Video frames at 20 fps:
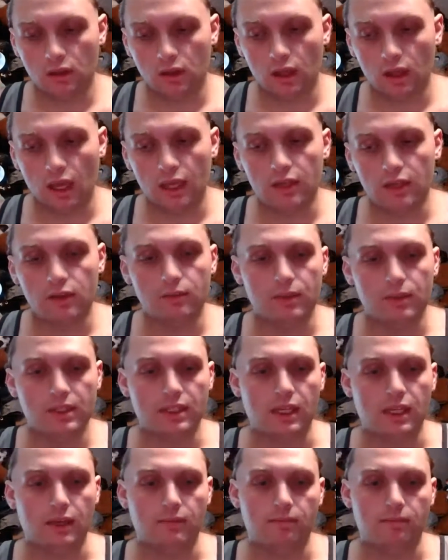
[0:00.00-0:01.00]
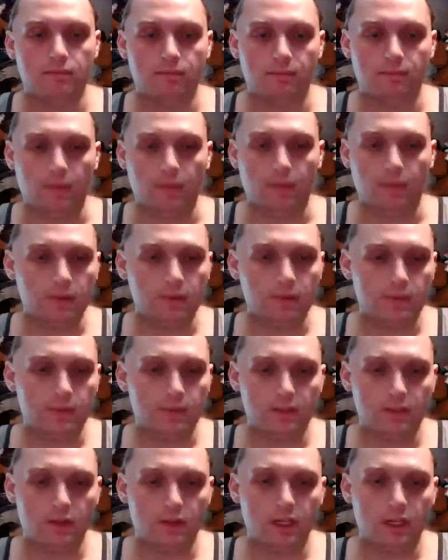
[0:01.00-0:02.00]
I do miss it. I do miss
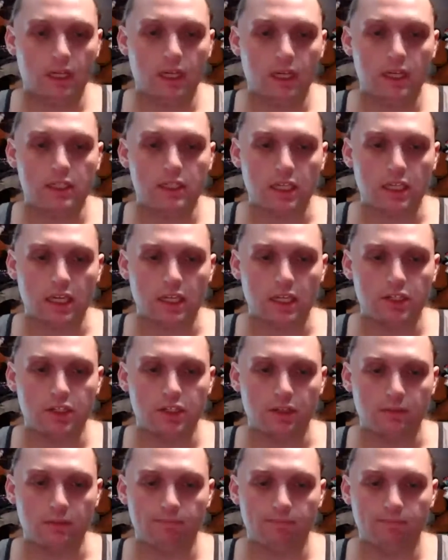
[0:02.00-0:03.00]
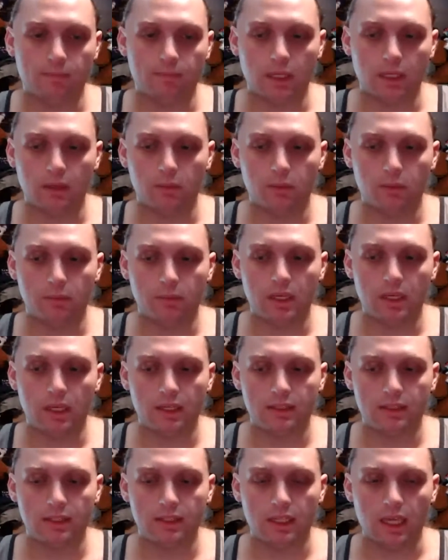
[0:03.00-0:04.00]
trying to get education, and it would be
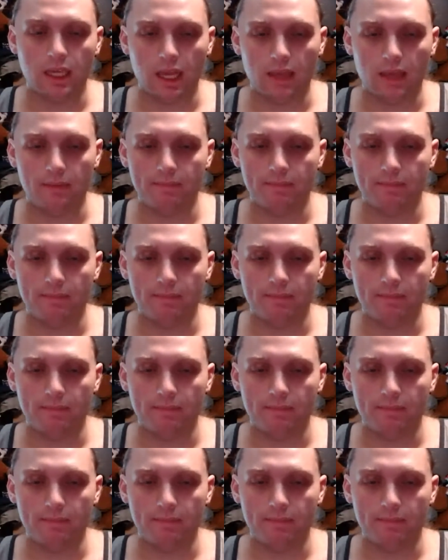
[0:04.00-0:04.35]
nice to get it.